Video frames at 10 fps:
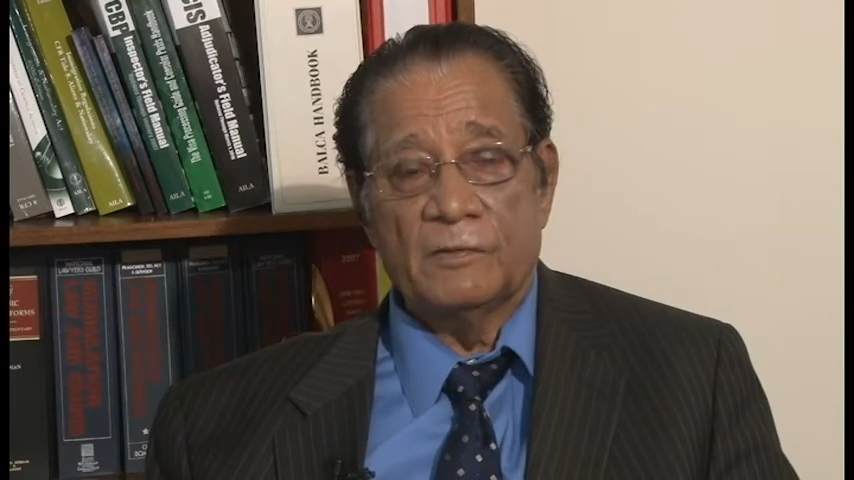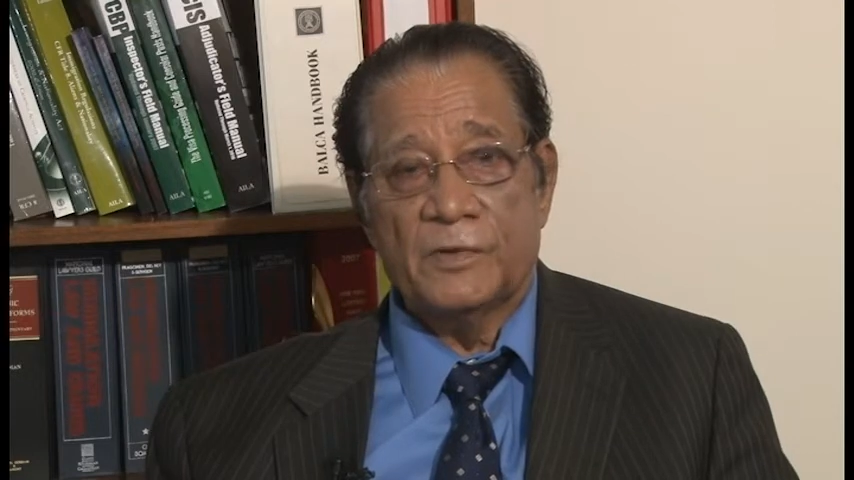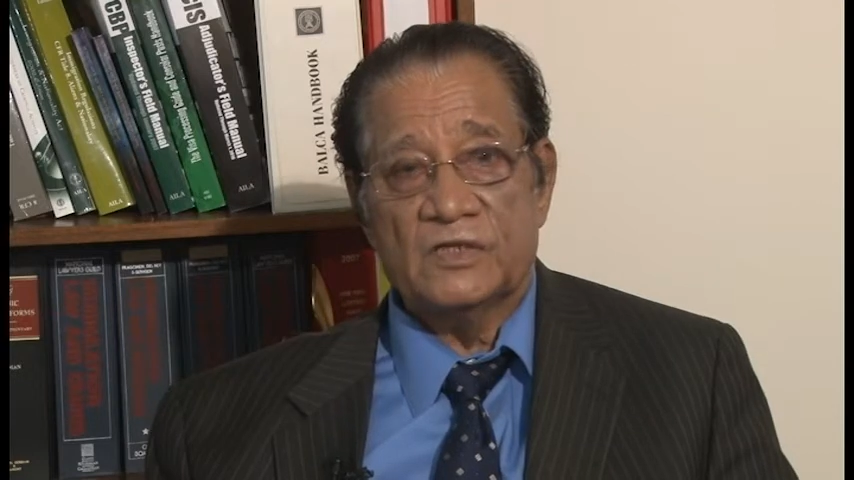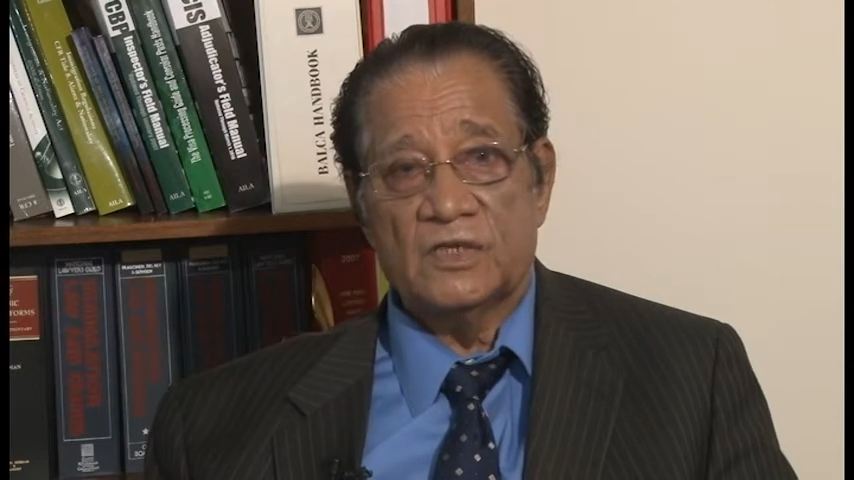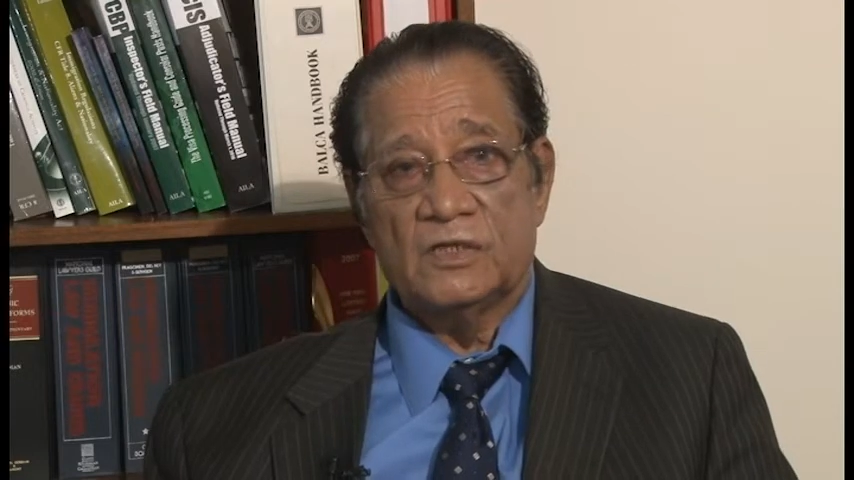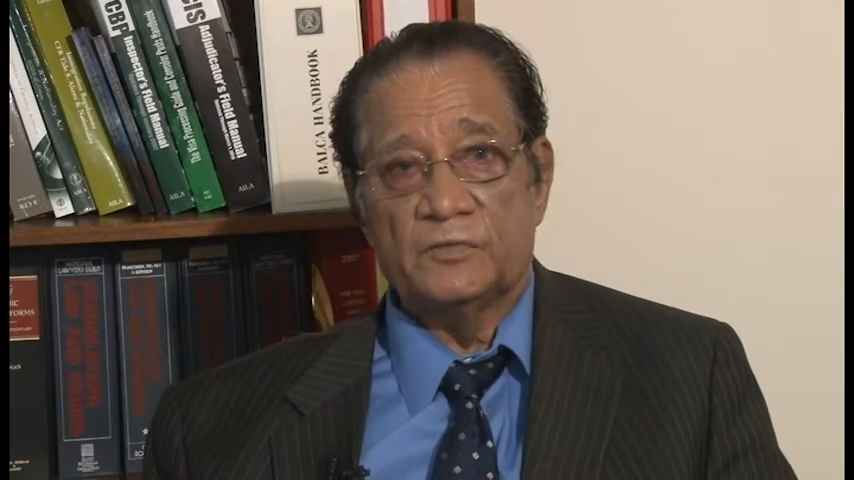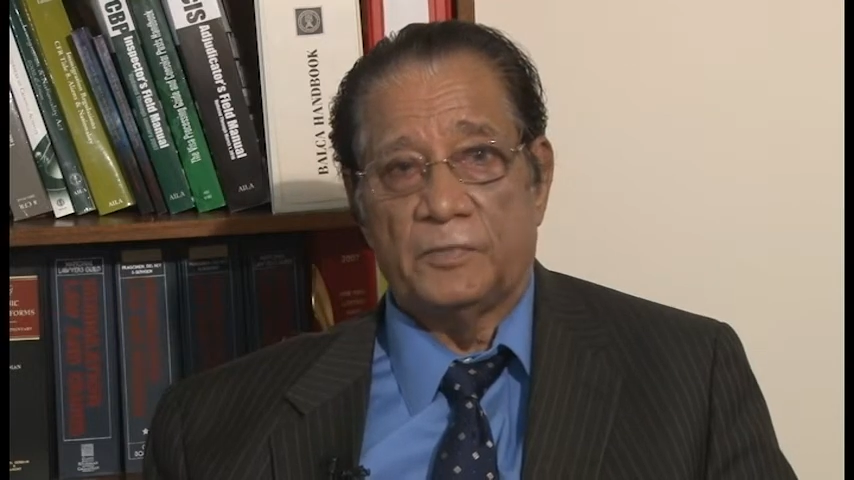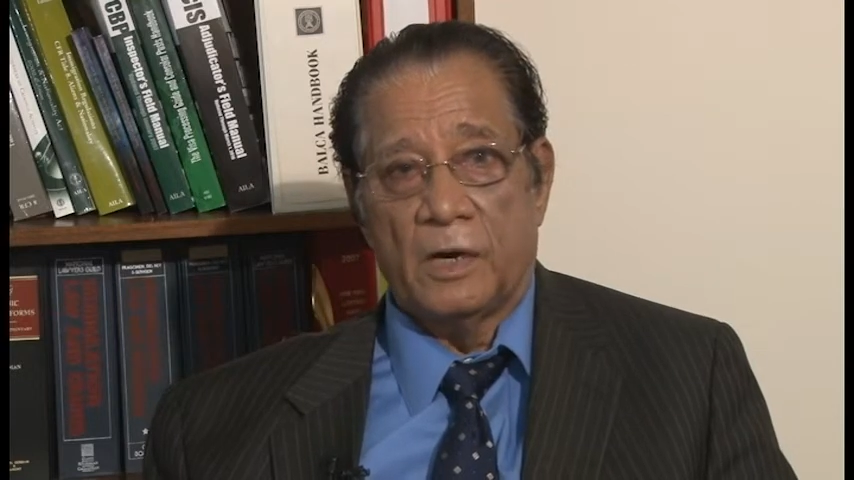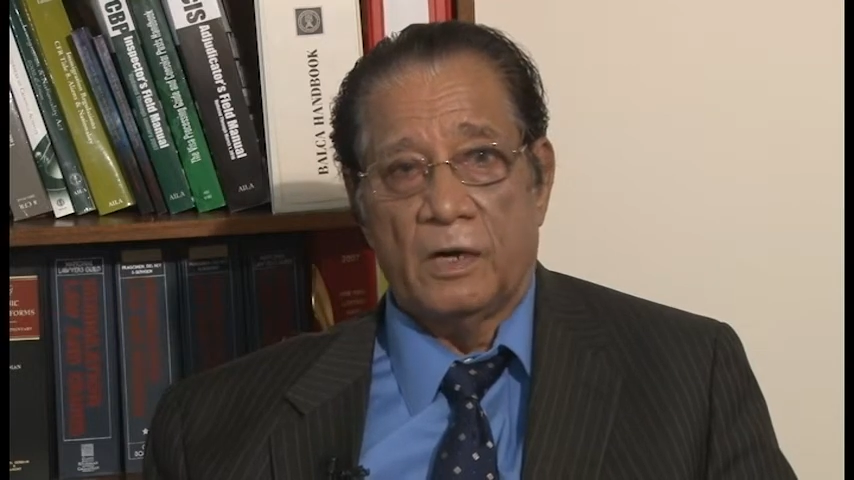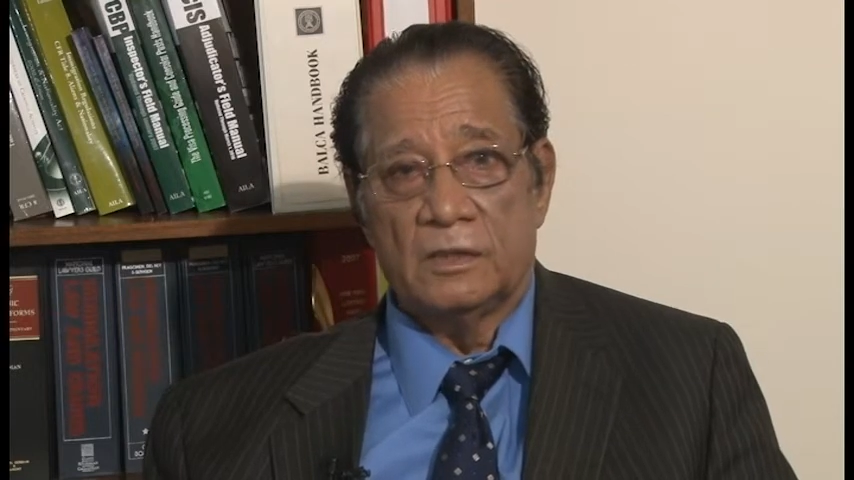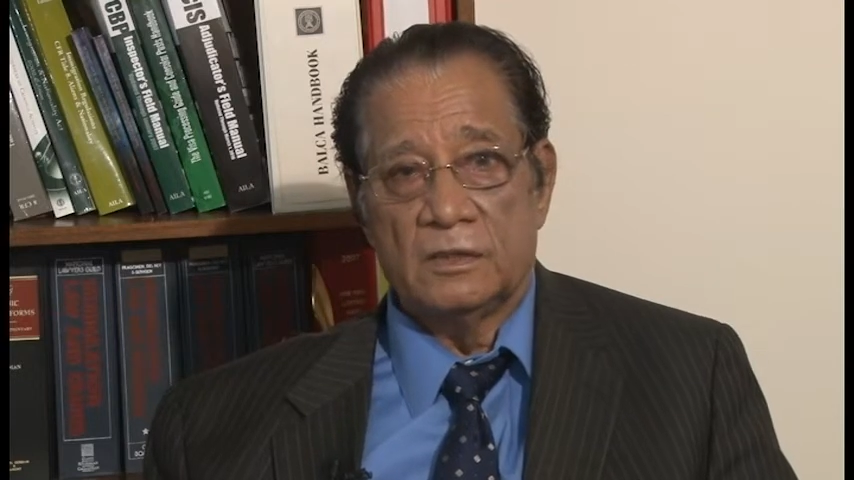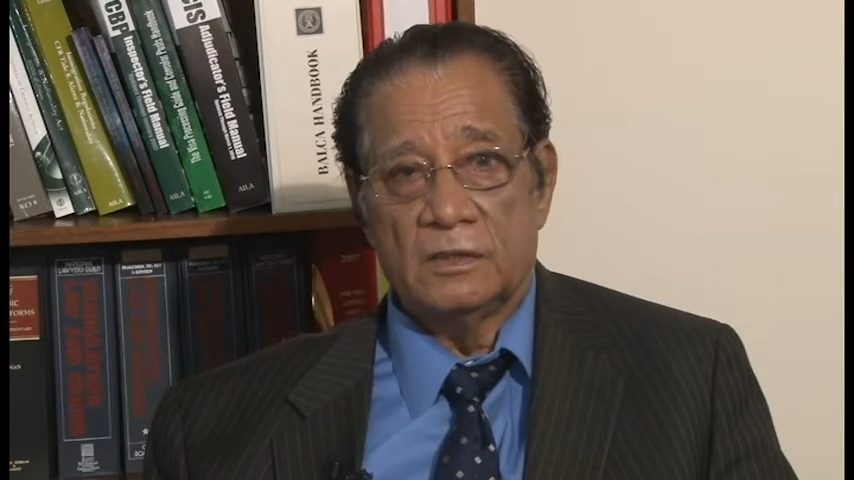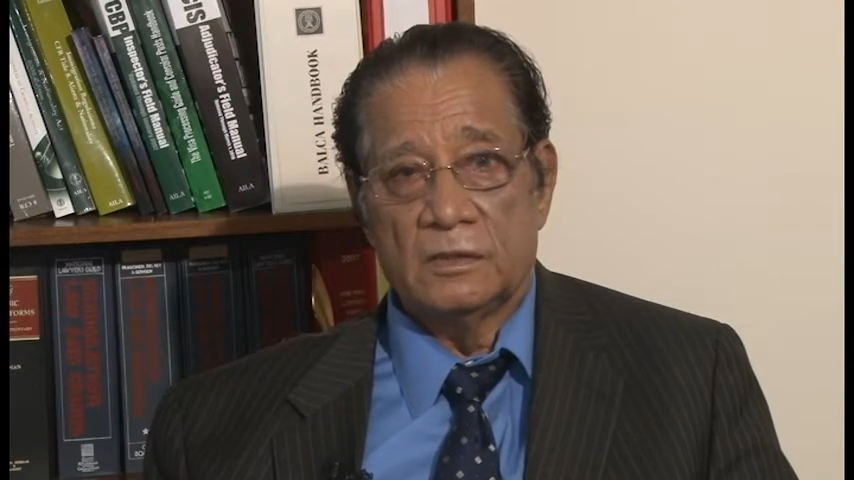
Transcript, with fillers: if a person is born